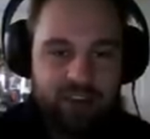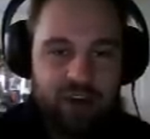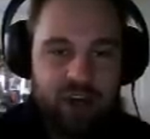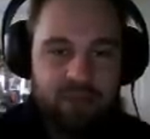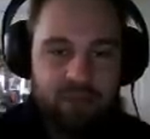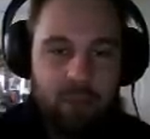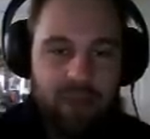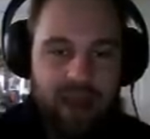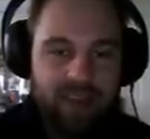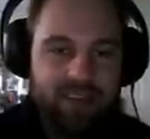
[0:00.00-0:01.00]
good
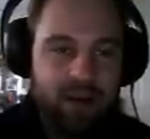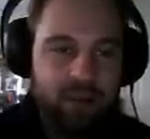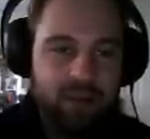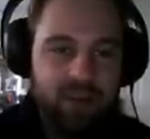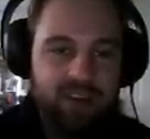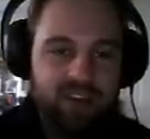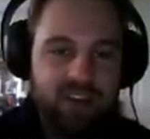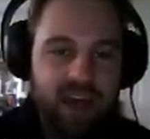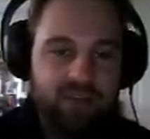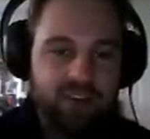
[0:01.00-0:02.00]
momentum,
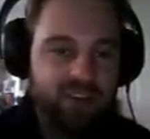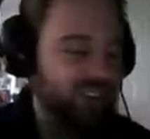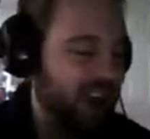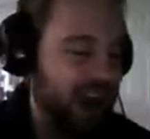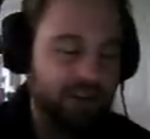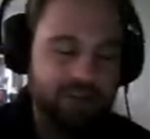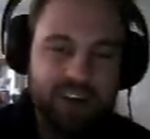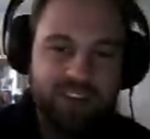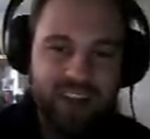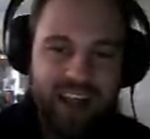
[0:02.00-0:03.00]
doesn't ever
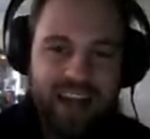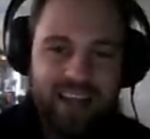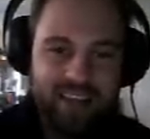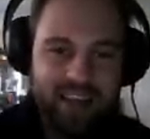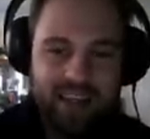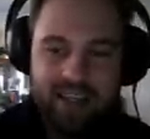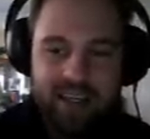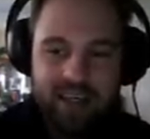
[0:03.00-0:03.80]
sacrifice anything